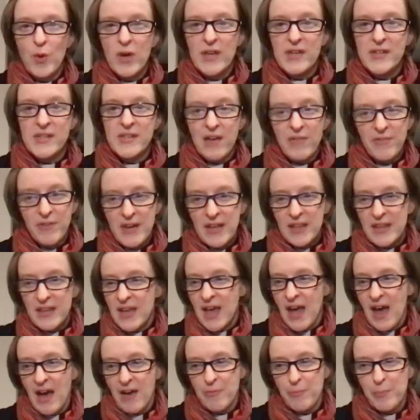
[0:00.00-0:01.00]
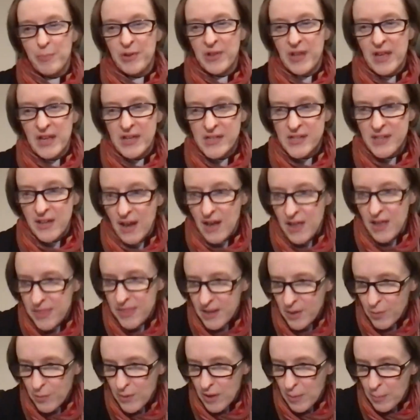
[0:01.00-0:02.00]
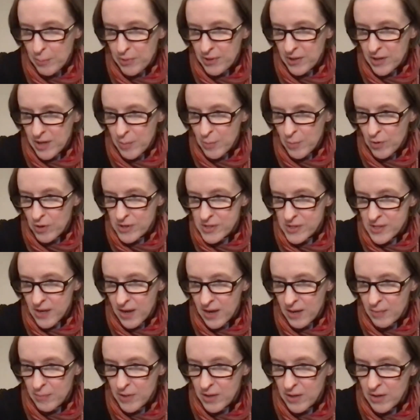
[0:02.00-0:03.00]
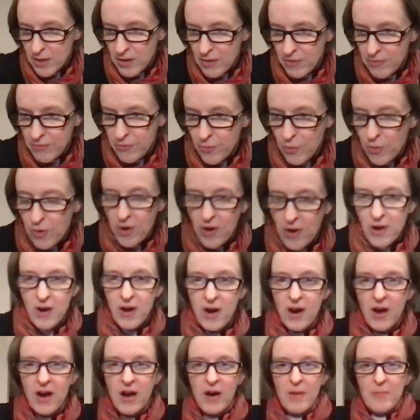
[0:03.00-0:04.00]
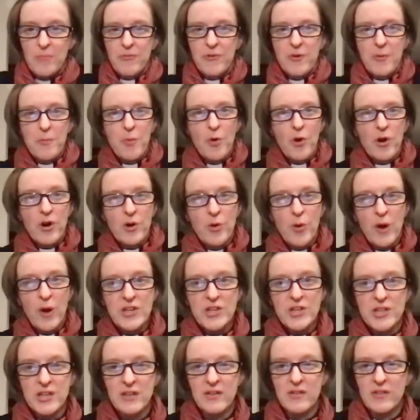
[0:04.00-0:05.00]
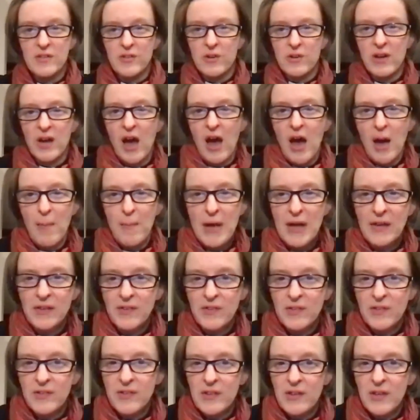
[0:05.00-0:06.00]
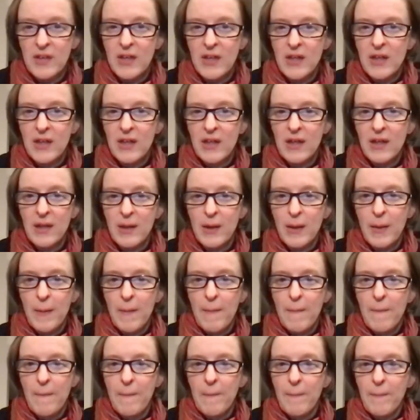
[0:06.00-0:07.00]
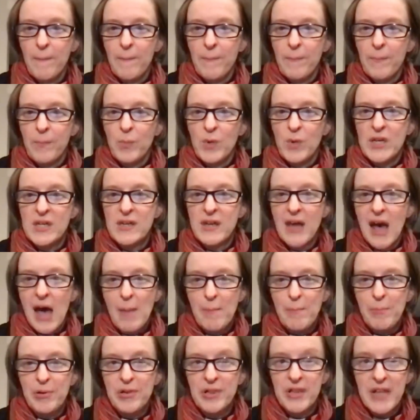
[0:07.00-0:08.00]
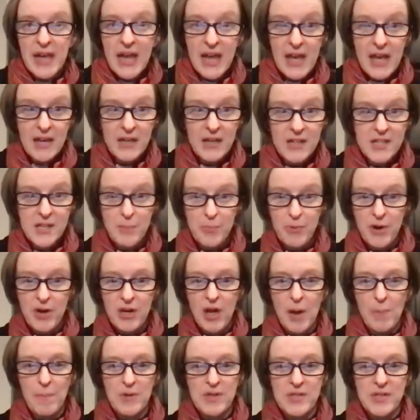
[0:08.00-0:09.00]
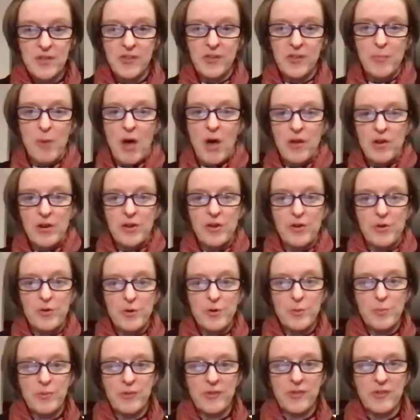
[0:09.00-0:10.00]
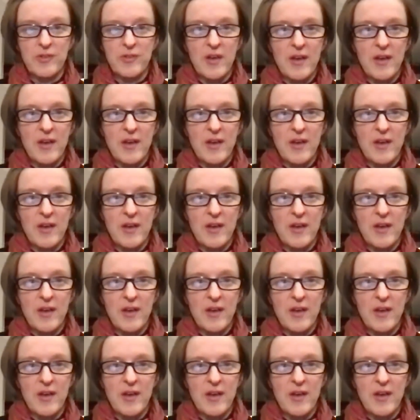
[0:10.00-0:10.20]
definitely have plenty. I think we have plenty more time here for more questions or comments. We did not plan to break up into smaller groups.